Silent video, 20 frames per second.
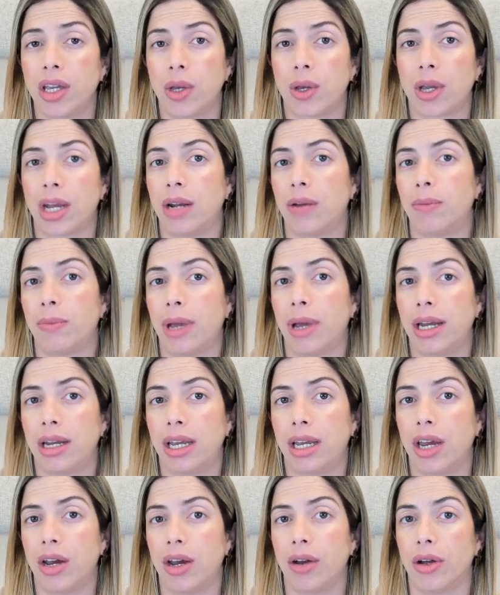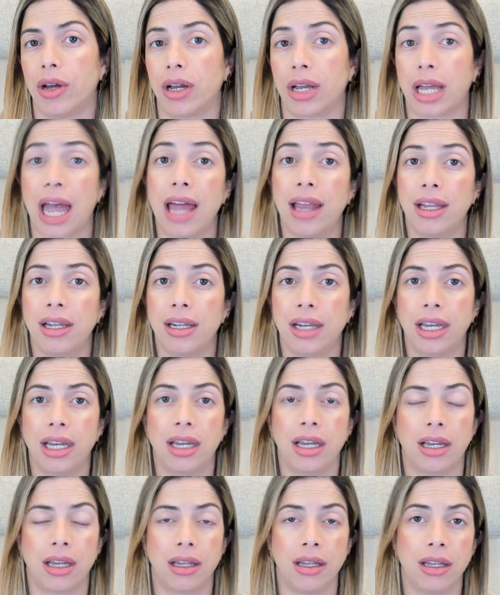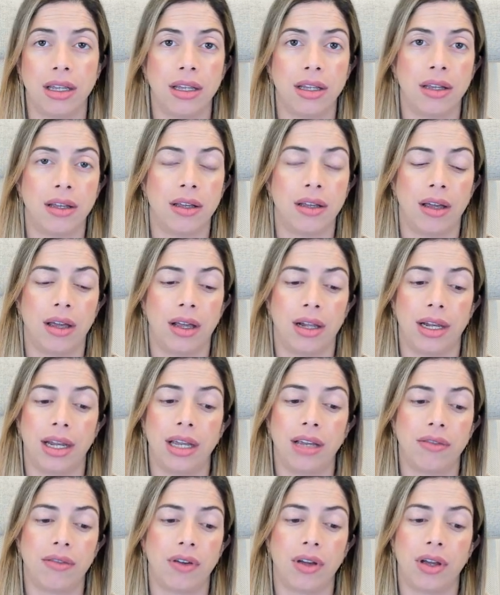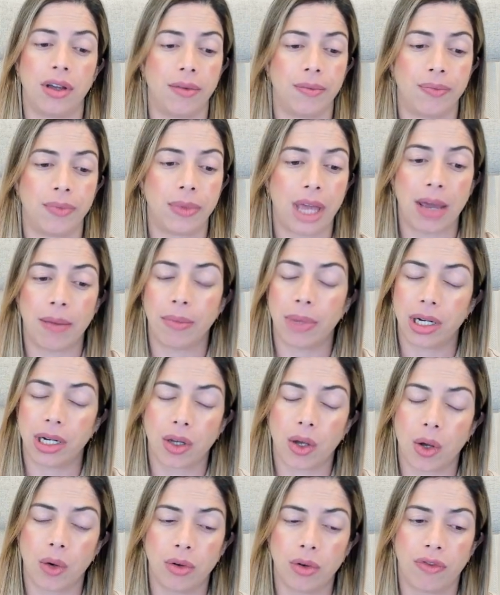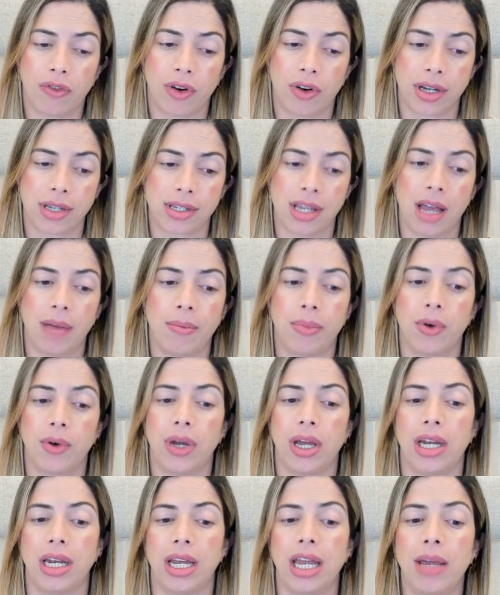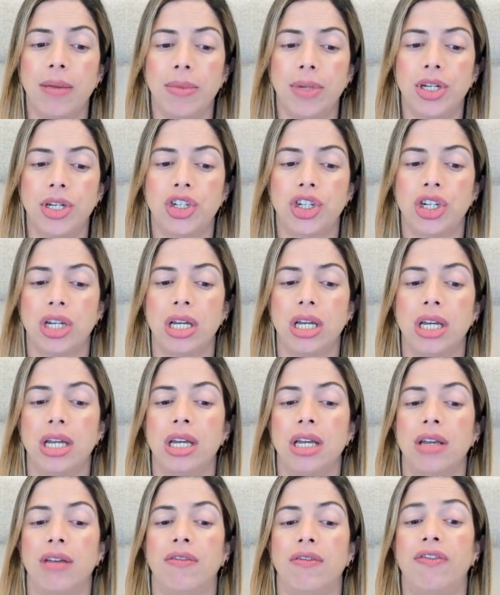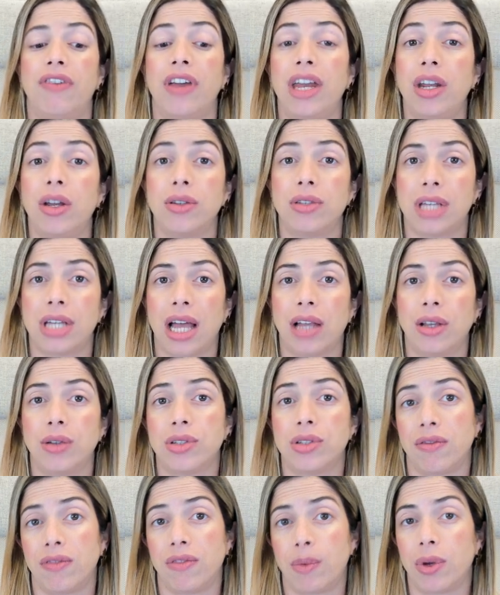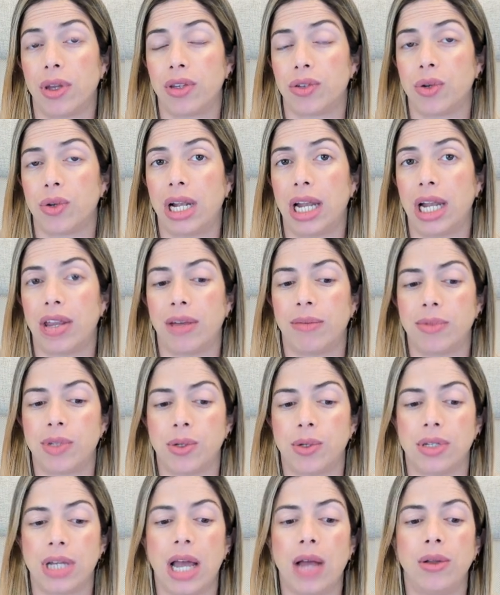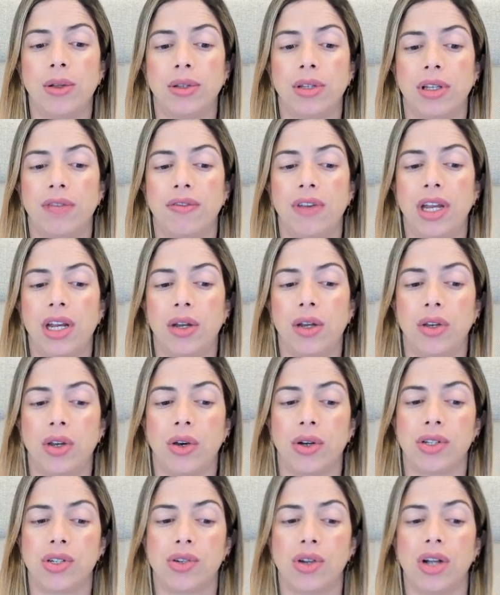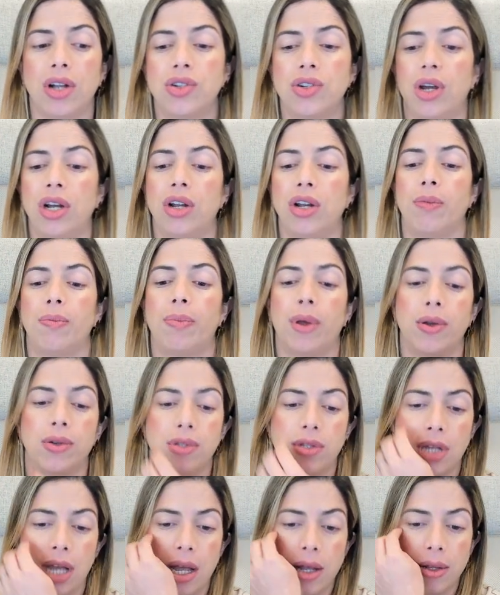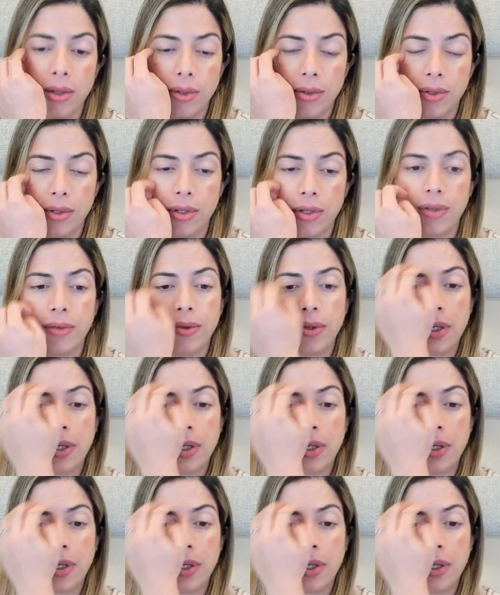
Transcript: You can embed here a Calendly, a link, embed code, for example, an image, video downloads if you want to allow them to download the video, your instructor, and your post downloads.